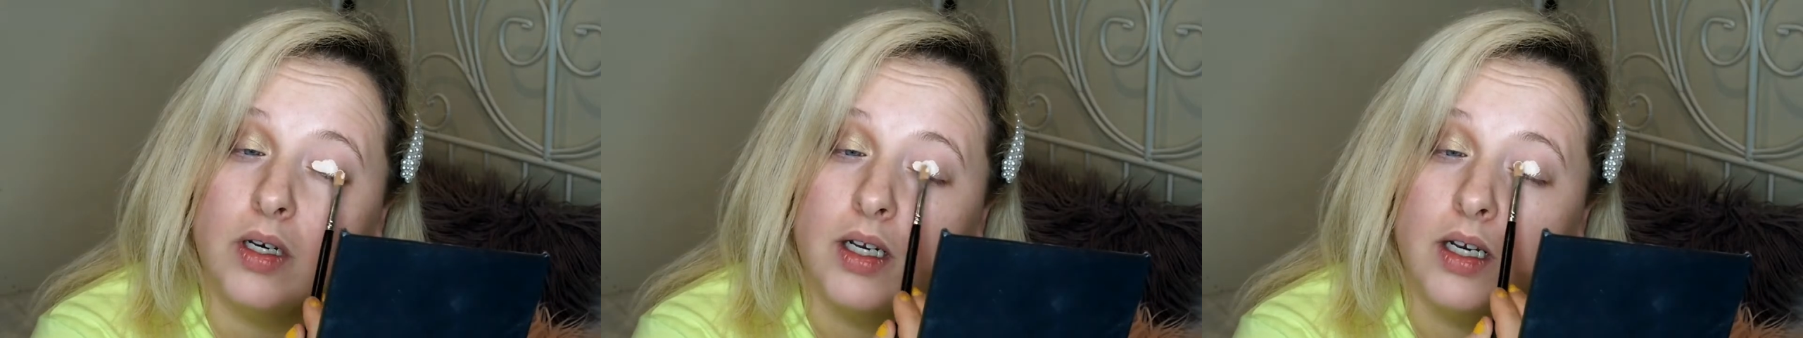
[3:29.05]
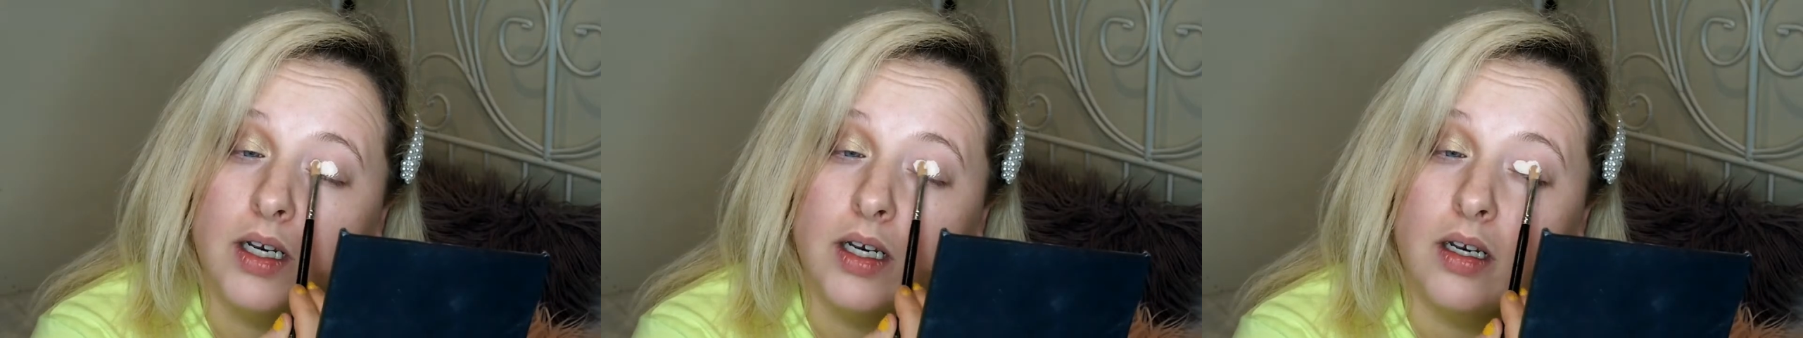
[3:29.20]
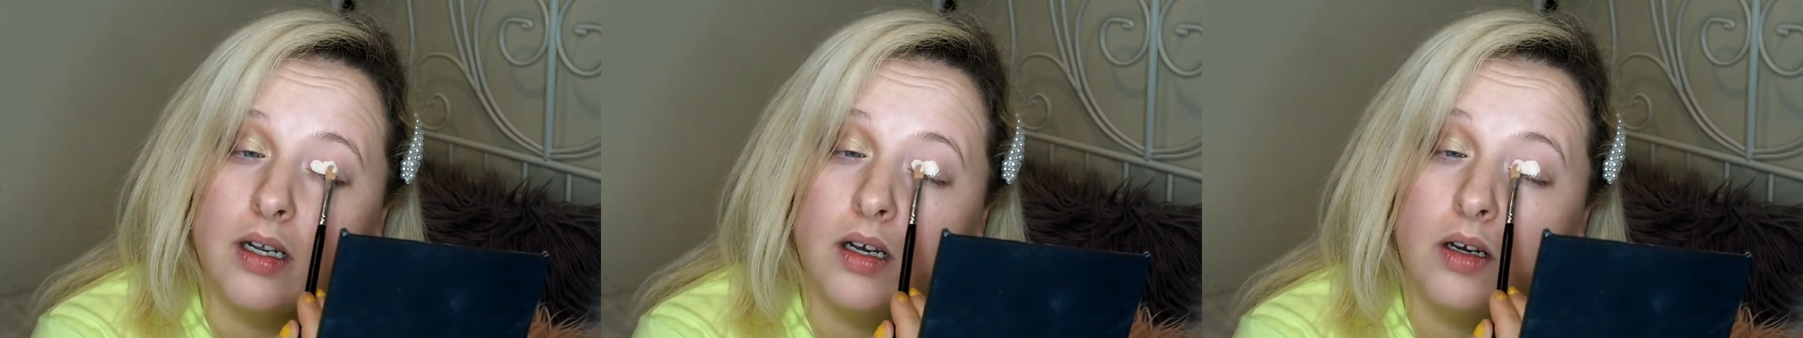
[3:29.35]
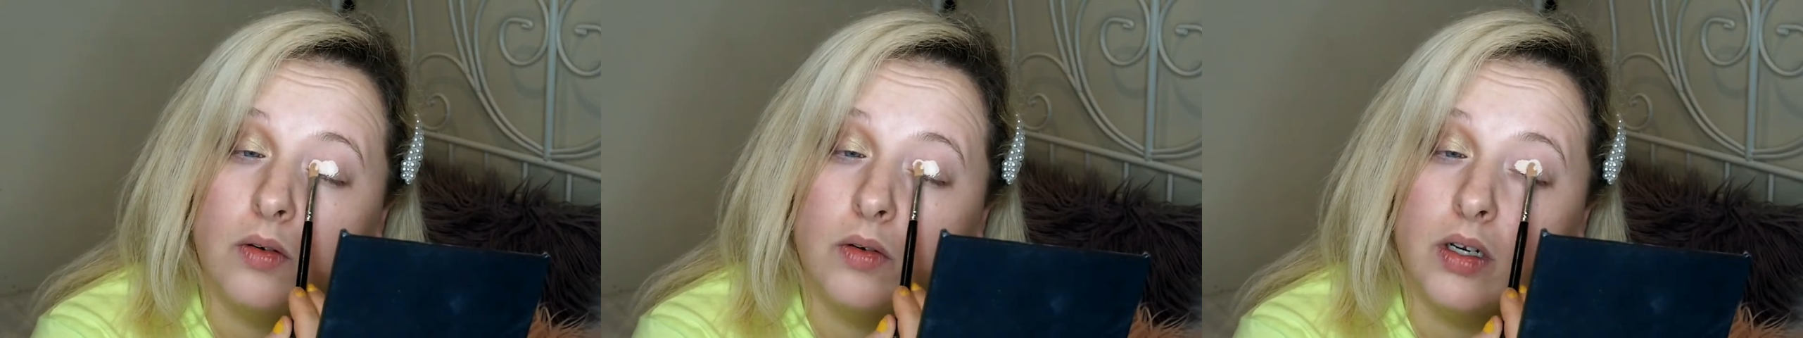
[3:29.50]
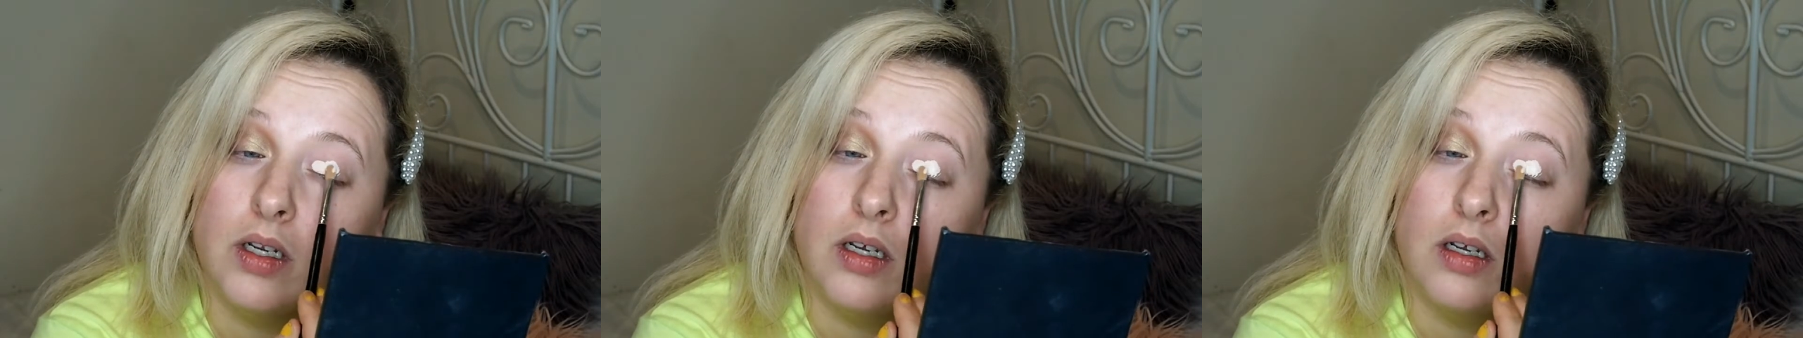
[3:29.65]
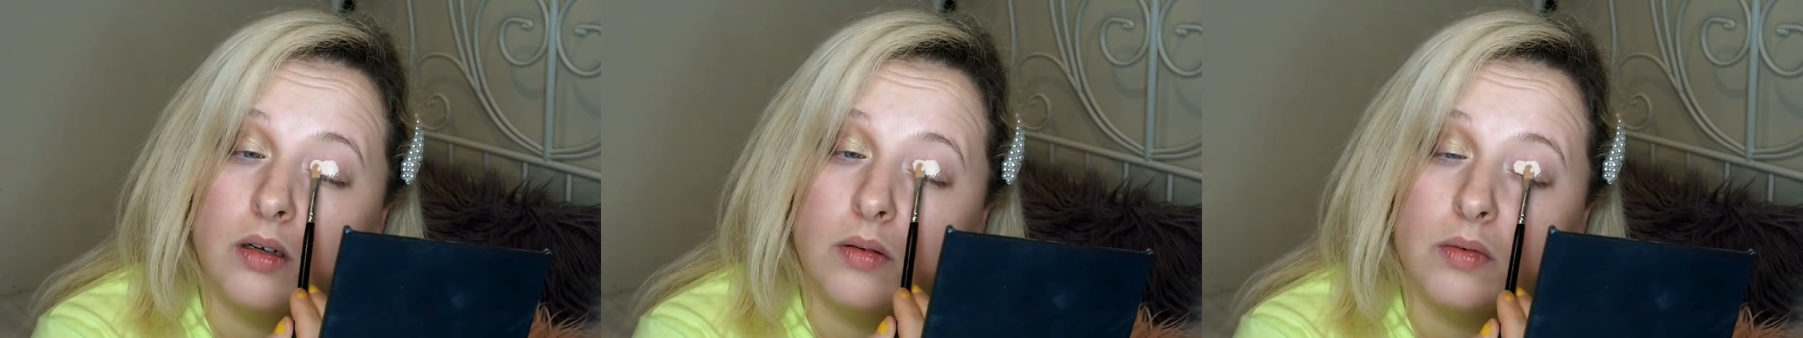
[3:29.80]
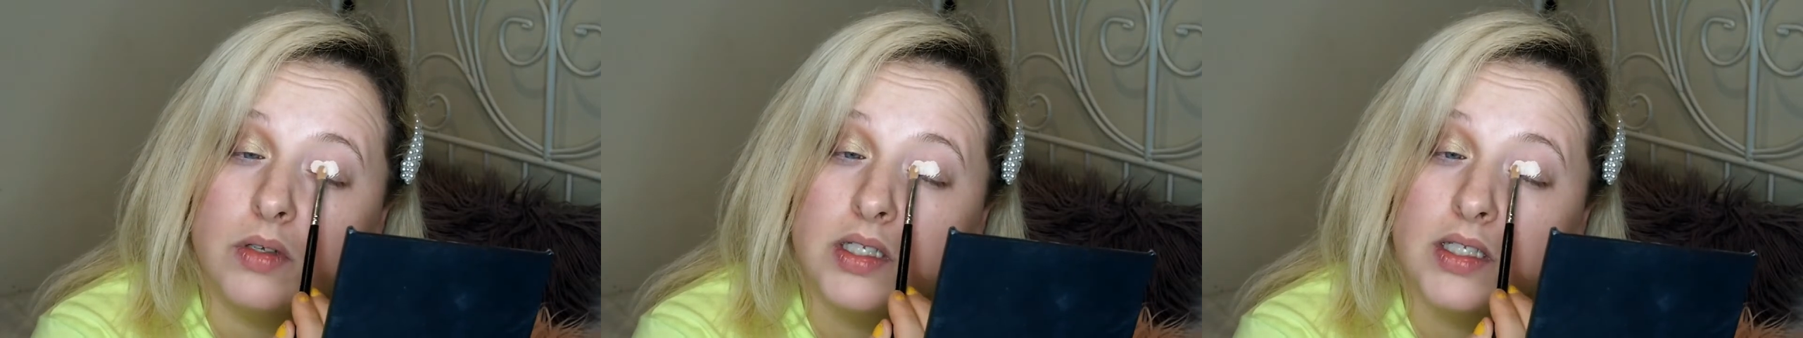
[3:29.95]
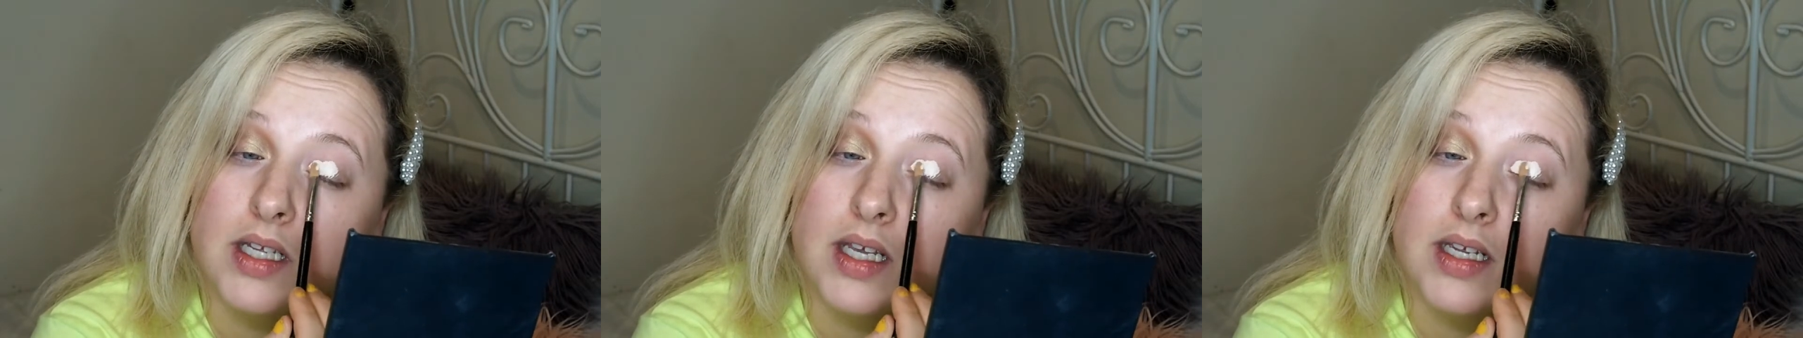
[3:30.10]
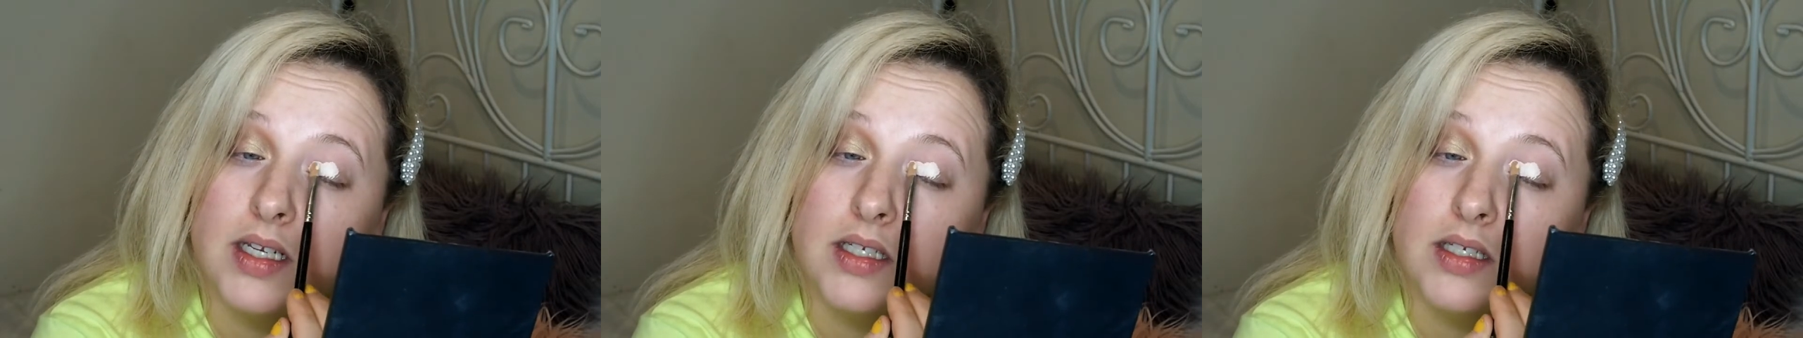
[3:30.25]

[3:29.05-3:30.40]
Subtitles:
and I know they always say